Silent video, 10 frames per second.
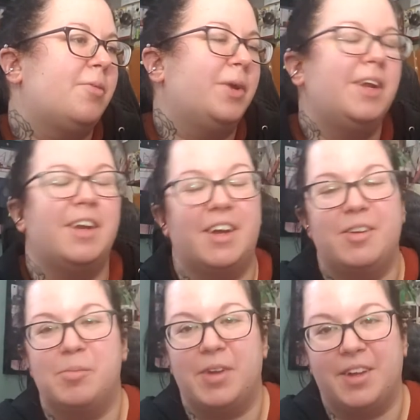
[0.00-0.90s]
we didn't
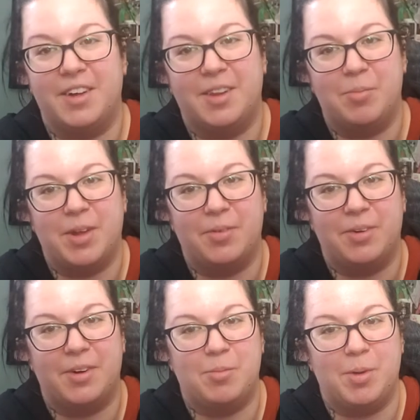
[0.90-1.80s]
end up telling them that
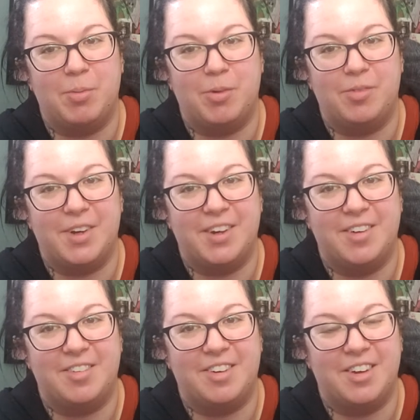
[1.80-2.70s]
we're going to be moving
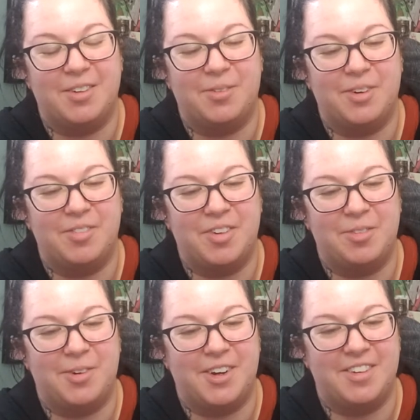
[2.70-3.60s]
because neither one of
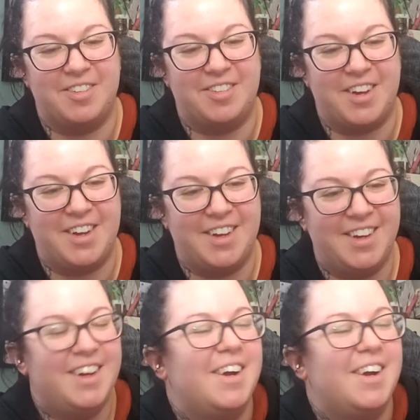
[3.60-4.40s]
us wanted to say it,